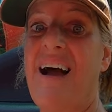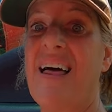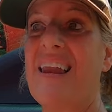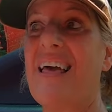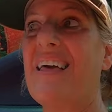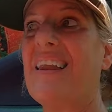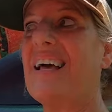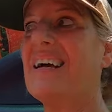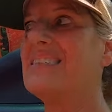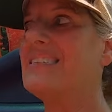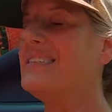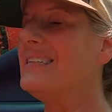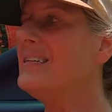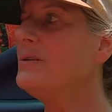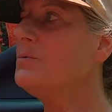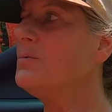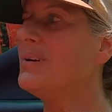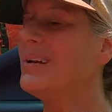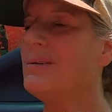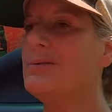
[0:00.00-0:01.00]
and I
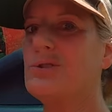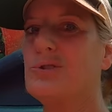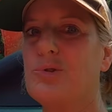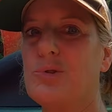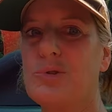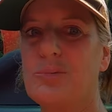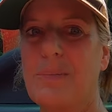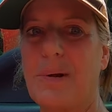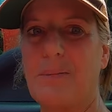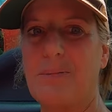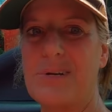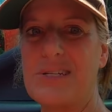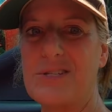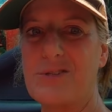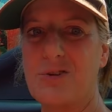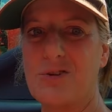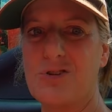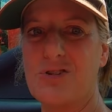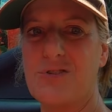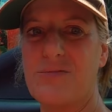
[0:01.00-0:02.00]
did when I was doing my
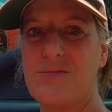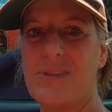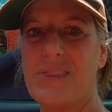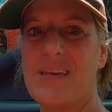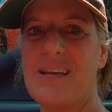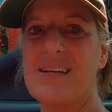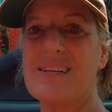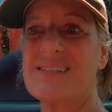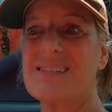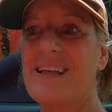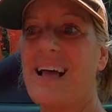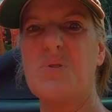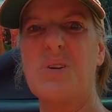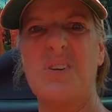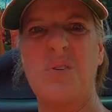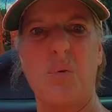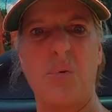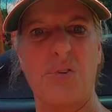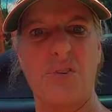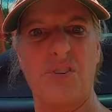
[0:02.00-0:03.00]
research for this. You
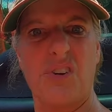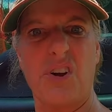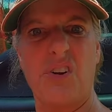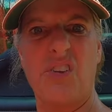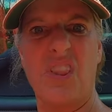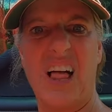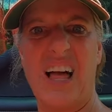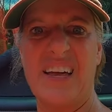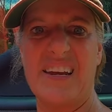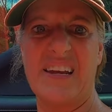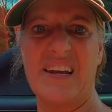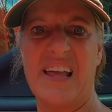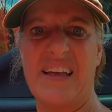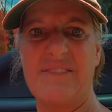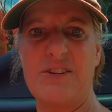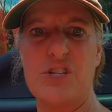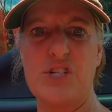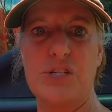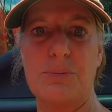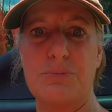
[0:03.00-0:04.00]
can order it online and
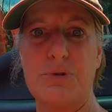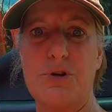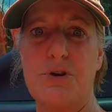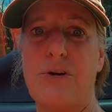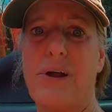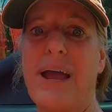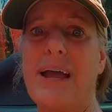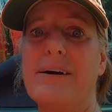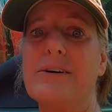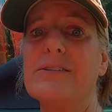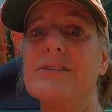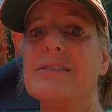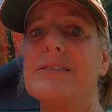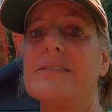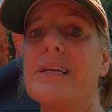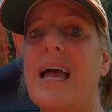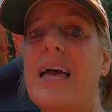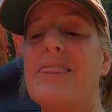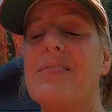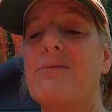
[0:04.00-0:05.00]
have it shipped to your house.
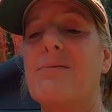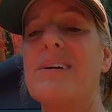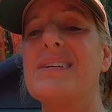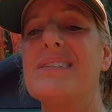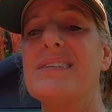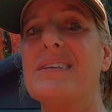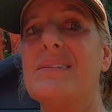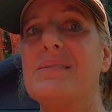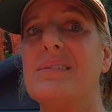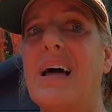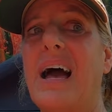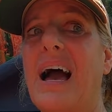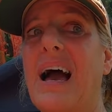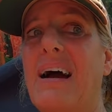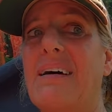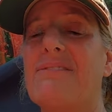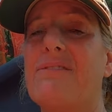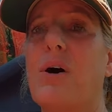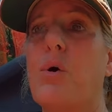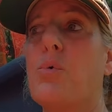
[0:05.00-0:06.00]
And the reason
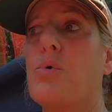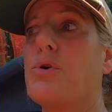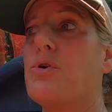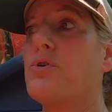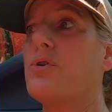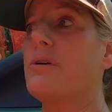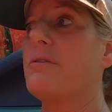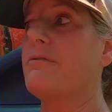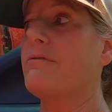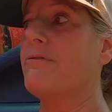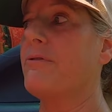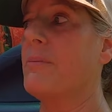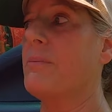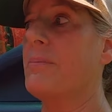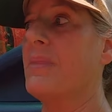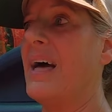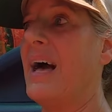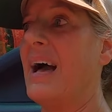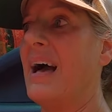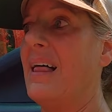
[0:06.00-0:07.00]
I've ordered it
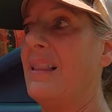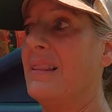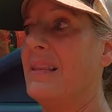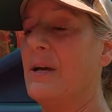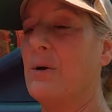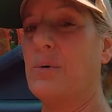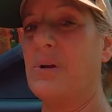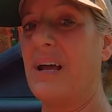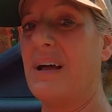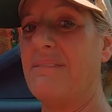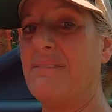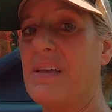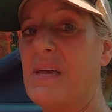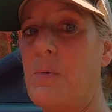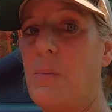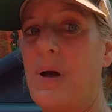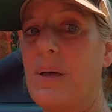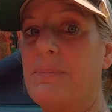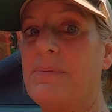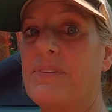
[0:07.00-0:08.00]
from the Liquid
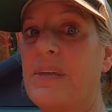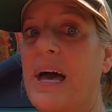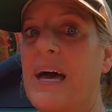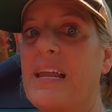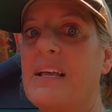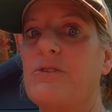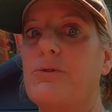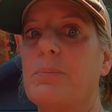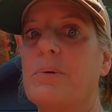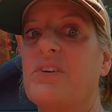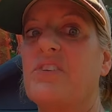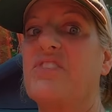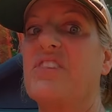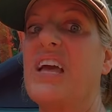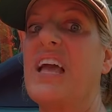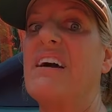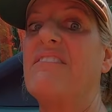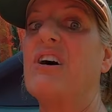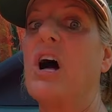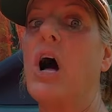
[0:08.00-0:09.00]
IV website is because
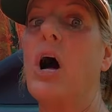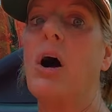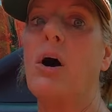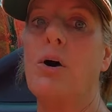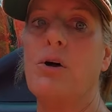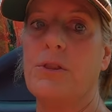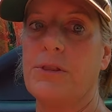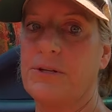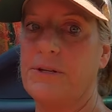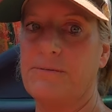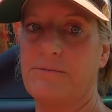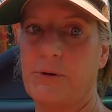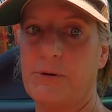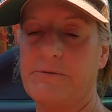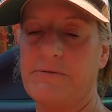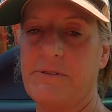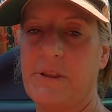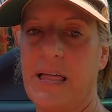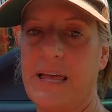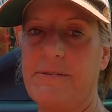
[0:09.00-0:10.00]
they have all the
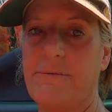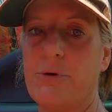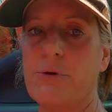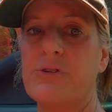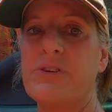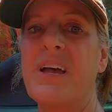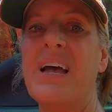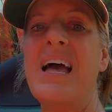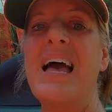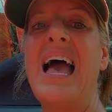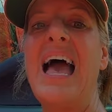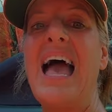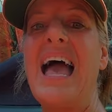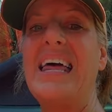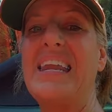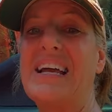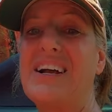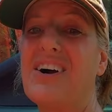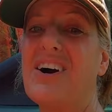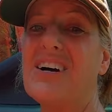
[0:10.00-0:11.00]
different flavors.
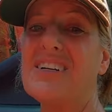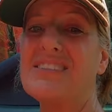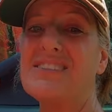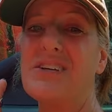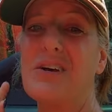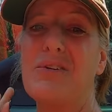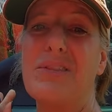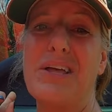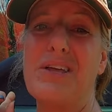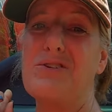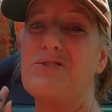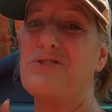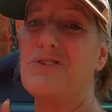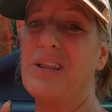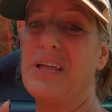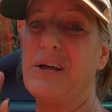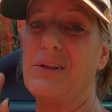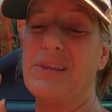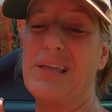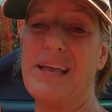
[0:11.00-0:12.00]
And at Costco, they
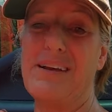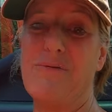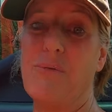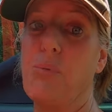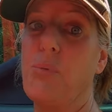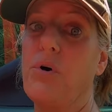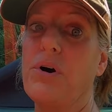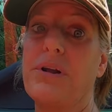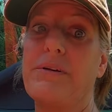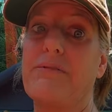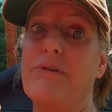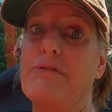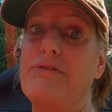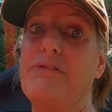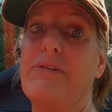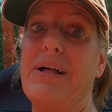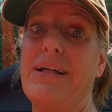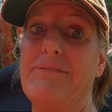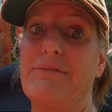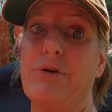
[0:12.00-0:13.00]
usually only have whatever
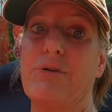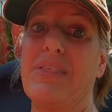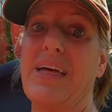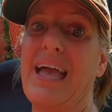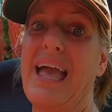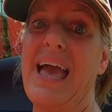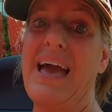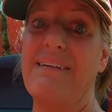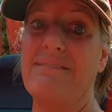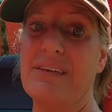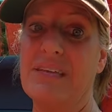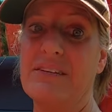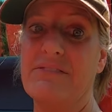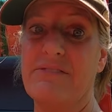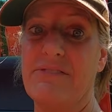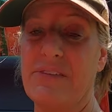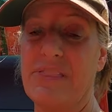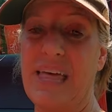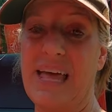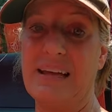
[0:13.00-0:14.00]
flavor they have
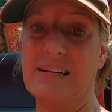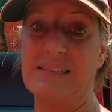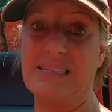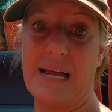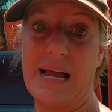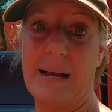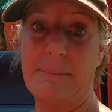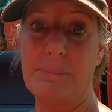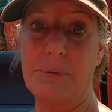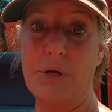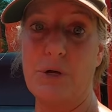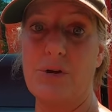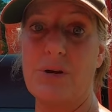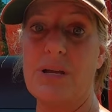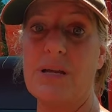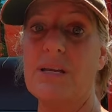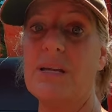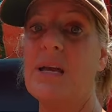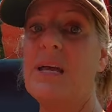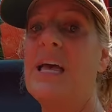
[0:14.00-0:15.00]
in for that time
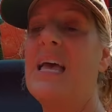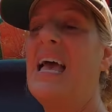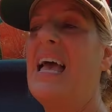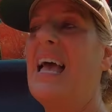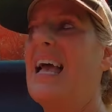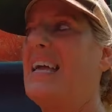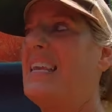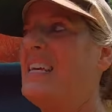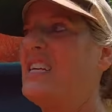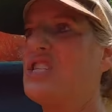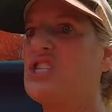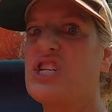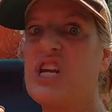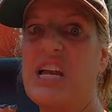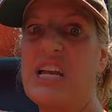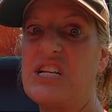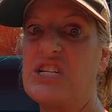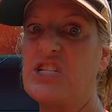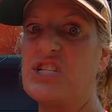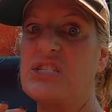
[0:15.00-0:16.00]
period. And it
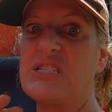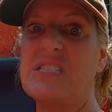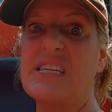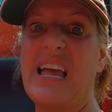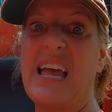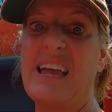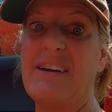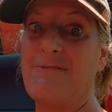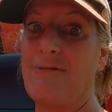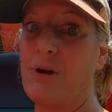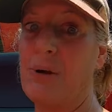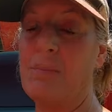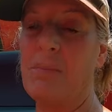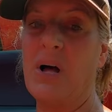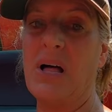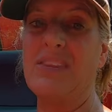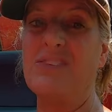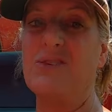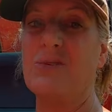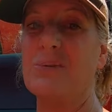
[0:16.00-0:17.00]
changes every
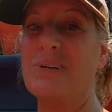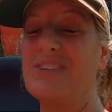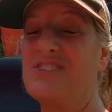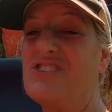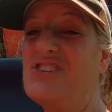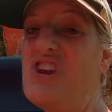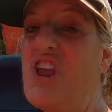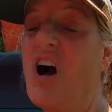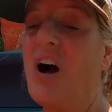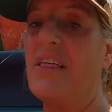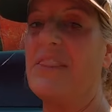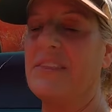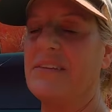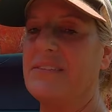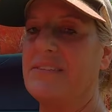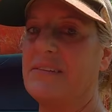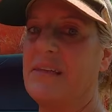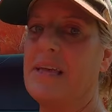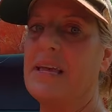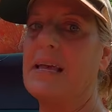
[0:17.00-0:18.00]
month, so it's not
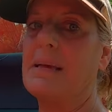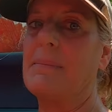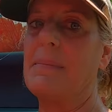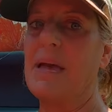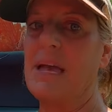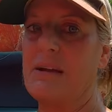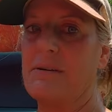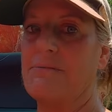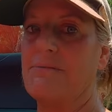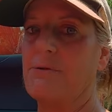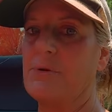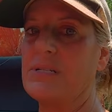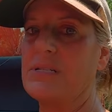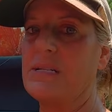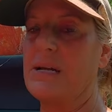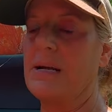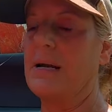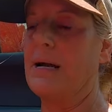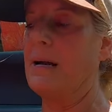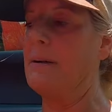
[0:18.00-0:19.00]
the same every
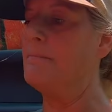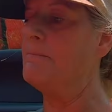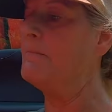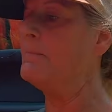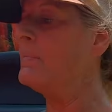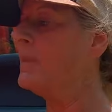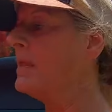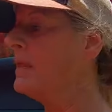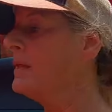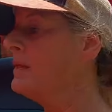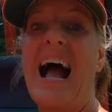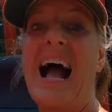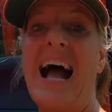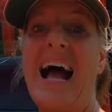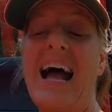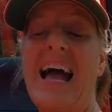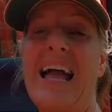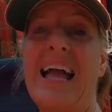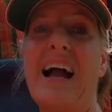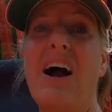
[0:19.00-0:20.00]
time.
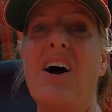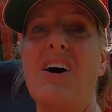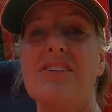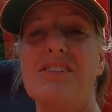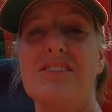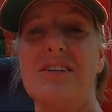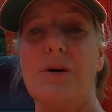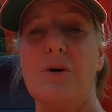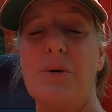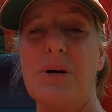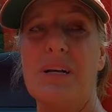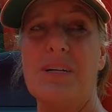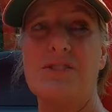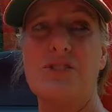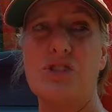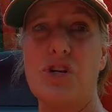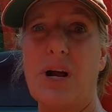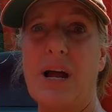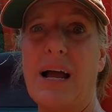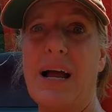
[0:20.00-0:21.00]
I also
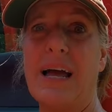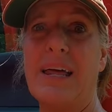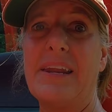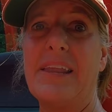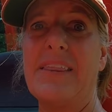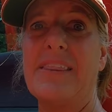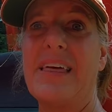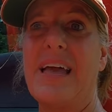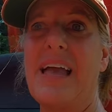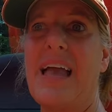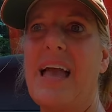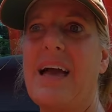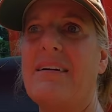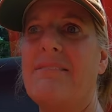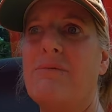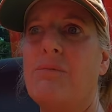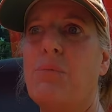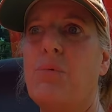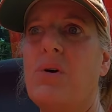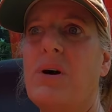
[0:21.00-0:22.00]
tried, they
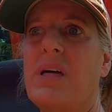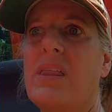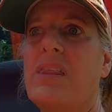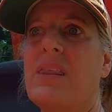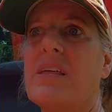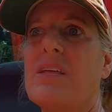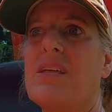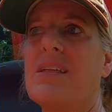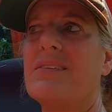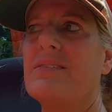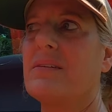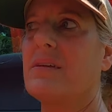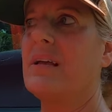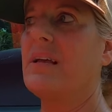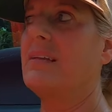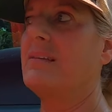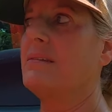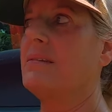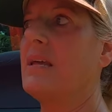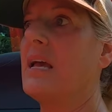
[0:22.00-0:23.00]
have one,
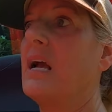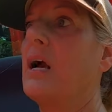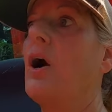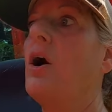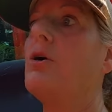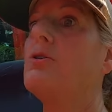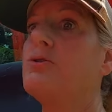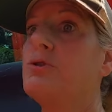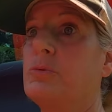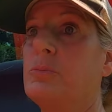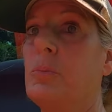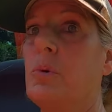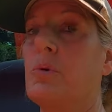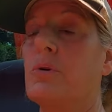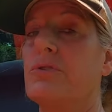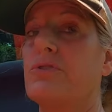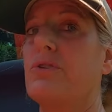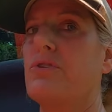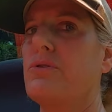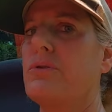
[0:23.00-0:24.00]
it costs
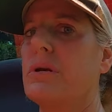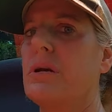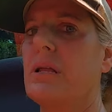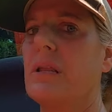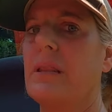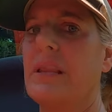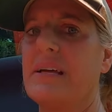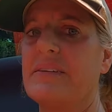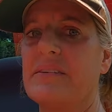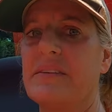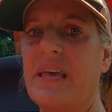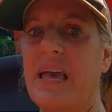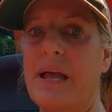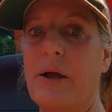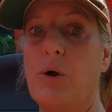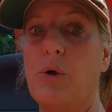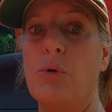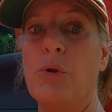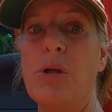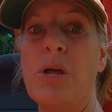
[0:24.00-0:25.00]
more so you get less
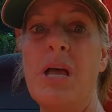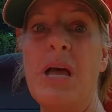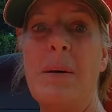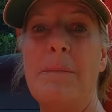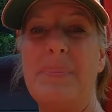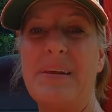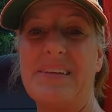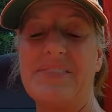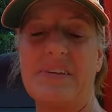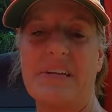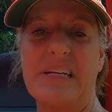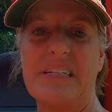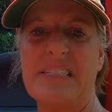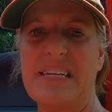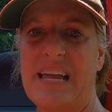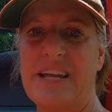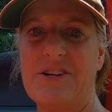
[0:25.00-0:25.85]
count, but it's like a